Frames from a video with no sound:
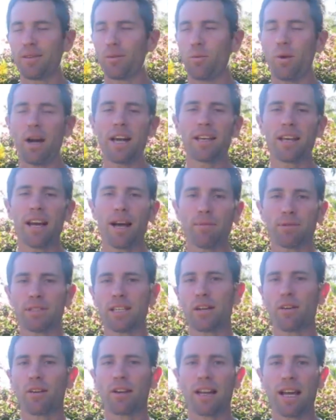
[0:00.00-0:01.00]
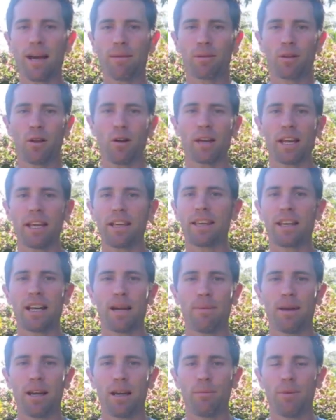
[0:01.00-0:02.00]
wake up, set your alarm clock and get
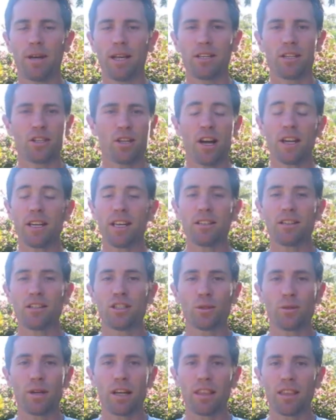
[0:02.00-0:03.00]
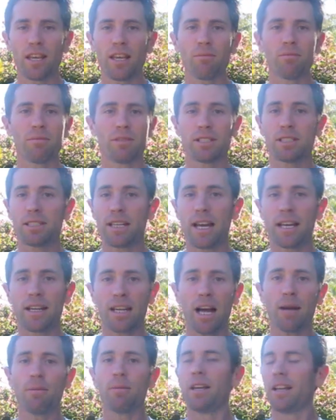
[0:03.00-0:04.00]
up out of bed. You don't need to do anything,
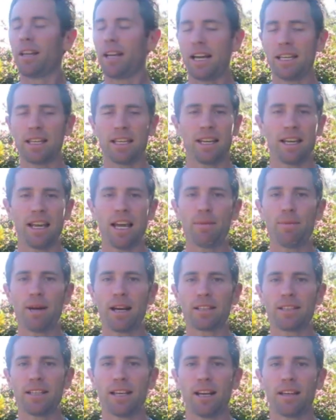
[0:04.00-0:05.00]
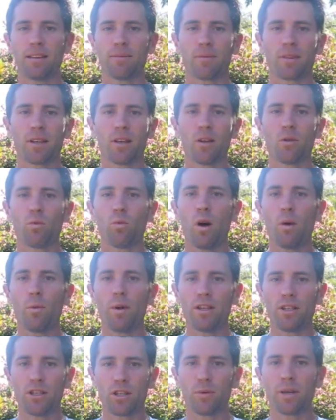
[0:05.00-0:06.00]
stand up and then lay back down. What
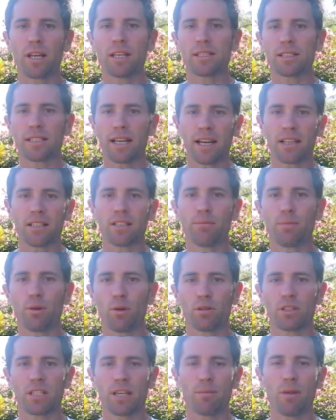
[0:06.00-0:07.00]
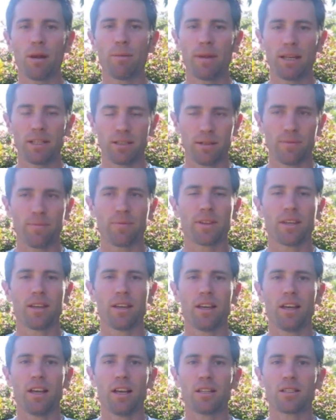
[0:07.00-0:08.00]
we're doing is starting to build some momentum.
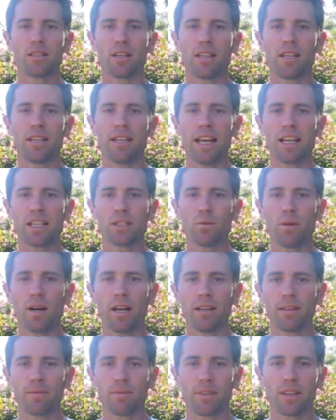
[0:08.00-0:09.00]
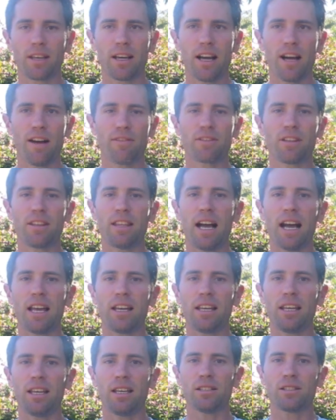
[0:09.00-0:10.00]
So the next one after that
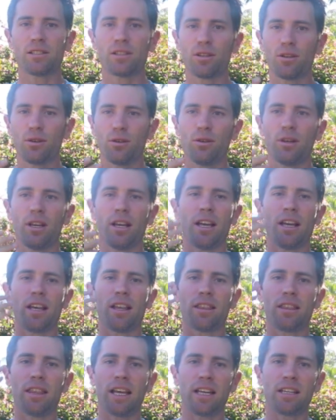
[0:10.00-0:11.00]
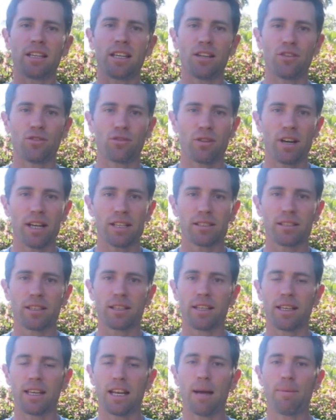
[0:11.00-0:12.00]
is to then get dressed.
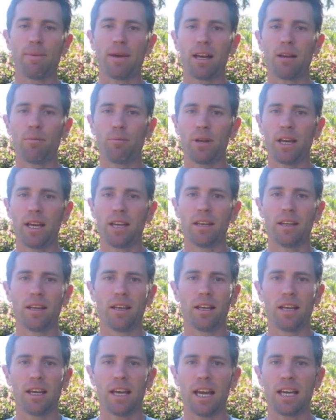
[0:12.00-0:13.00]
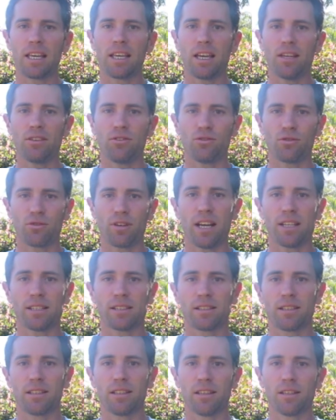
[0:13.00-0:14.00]
Get up out of bed and get
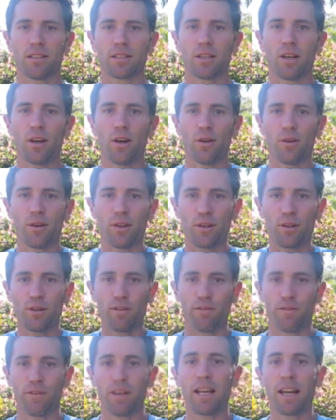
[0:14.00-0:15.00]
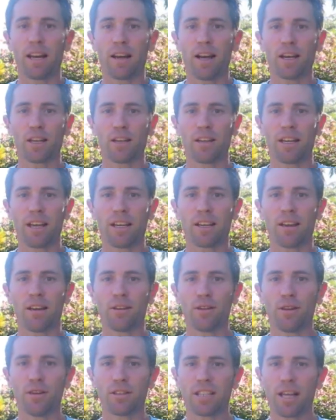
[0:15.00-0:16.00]
dressed. So you're feeling like you're going to go
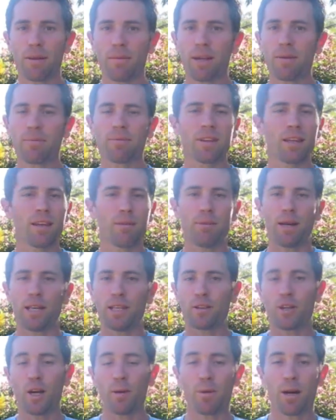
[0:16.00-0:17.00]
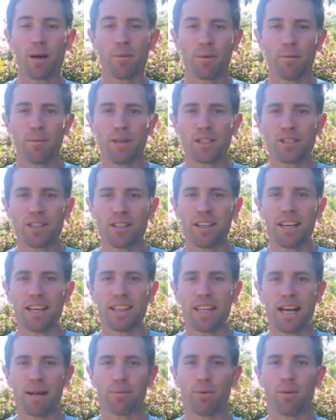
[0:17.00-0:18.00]
and do something, but you got my permission
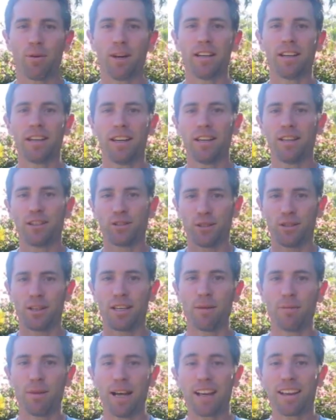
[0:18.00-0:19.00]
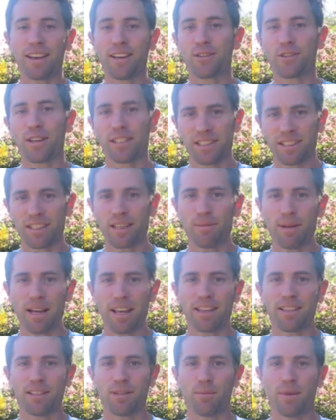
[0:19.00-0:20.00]
at that point to get back undressed and get
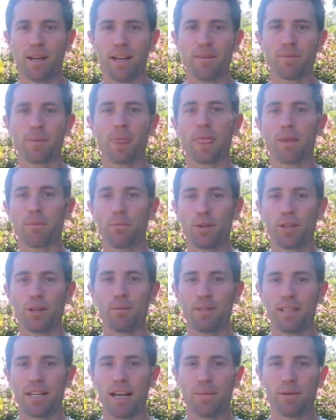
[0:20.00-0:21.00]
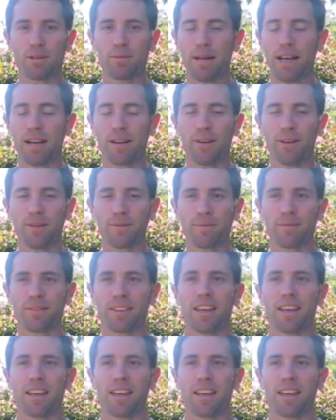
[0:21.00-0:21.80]
back into bed. Put your pajamas back on.